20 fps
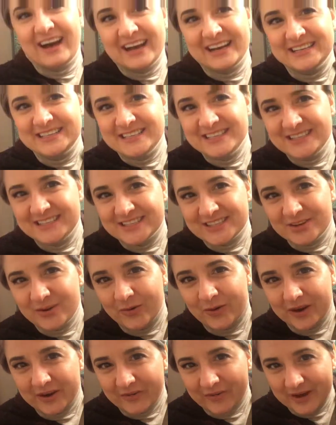Ice and snow
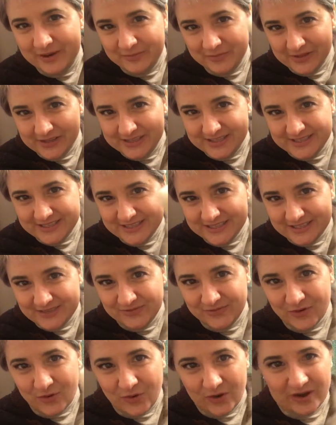are great places
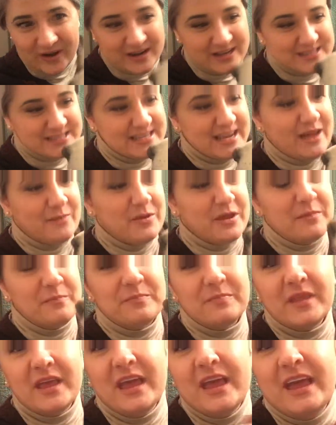for a Sammy.
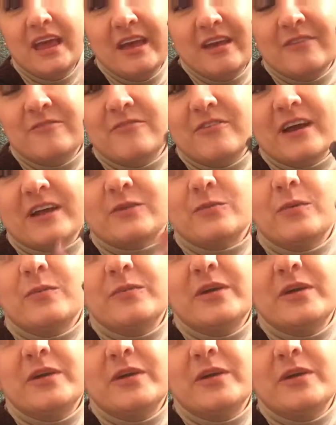In fact, when